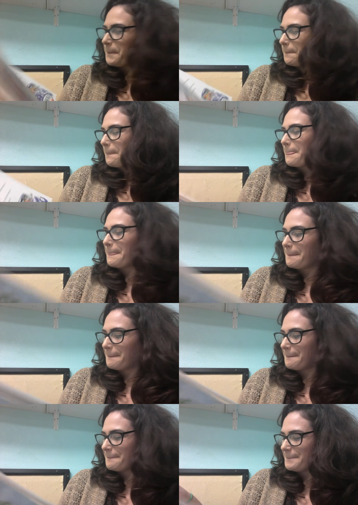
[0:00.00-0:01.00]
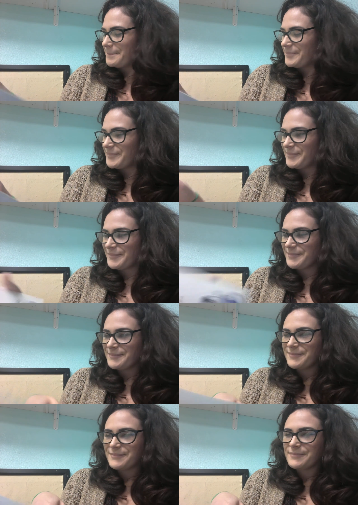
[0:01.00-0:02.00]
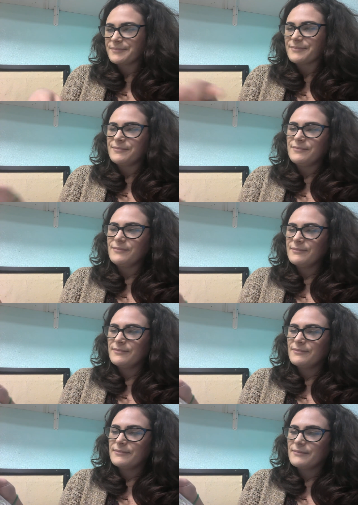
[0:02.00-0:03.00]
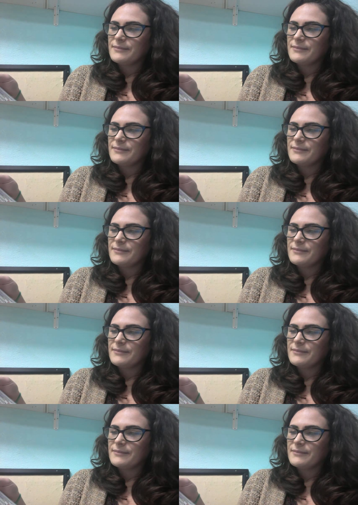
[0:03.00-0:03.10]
(silence)